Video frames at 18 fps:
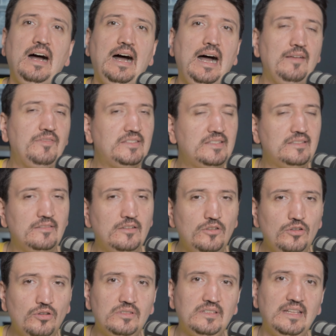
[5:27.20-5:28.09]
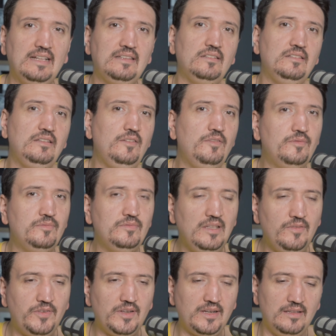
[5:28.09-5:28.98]
I've looked at the
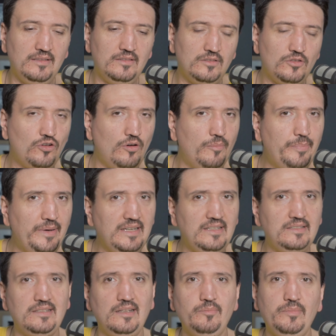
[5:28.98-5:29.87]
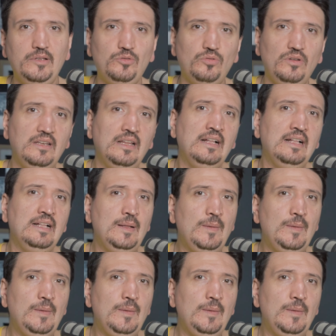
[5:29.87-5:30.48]
different comparison between